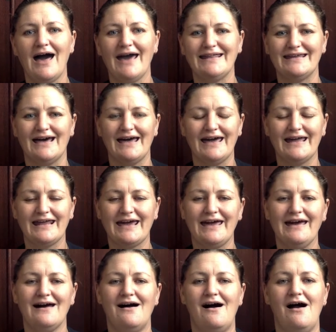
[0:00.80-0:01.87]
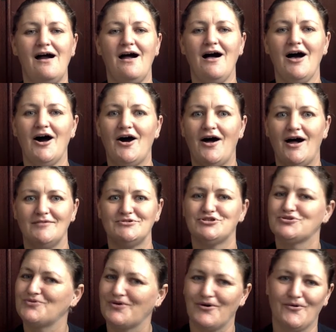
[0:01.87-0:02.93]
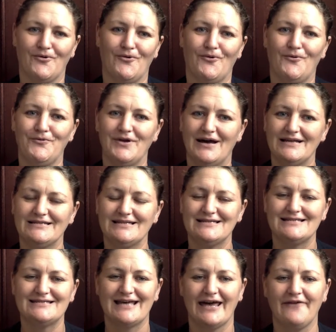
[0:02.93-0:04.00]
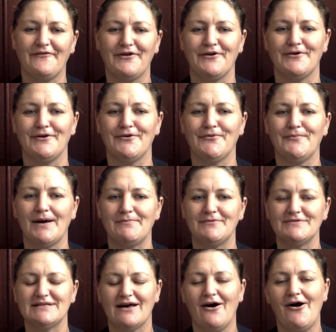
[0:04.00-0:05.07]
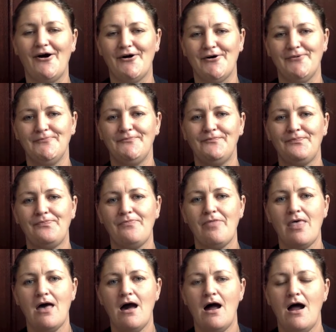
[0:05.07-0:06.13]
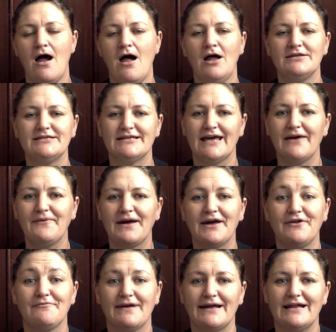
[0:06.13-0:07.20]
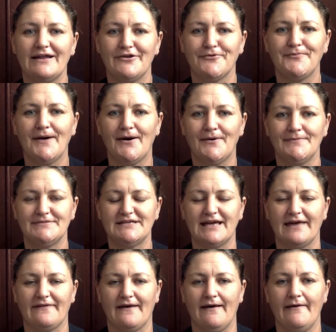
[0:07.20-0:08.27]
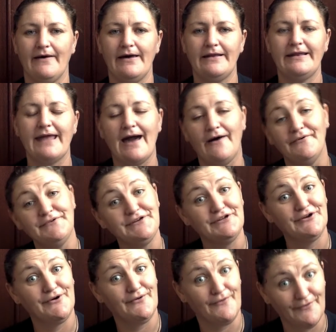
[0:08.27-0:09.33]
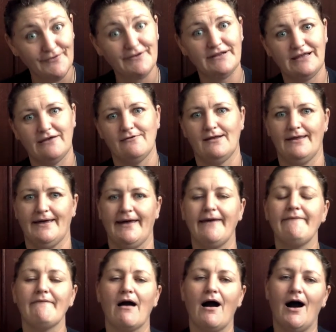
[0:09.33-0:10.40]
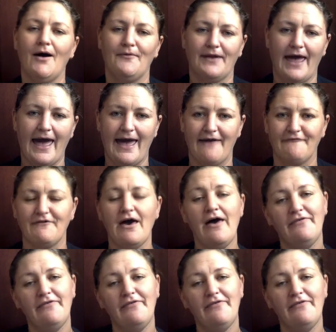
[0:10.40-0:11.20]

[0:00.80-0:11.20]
okay now, Hedy. I'm sure you're all nice and safe in your little bubbles at home. Today we're going to read a little poem together. Now, you know, ordinarily, I would have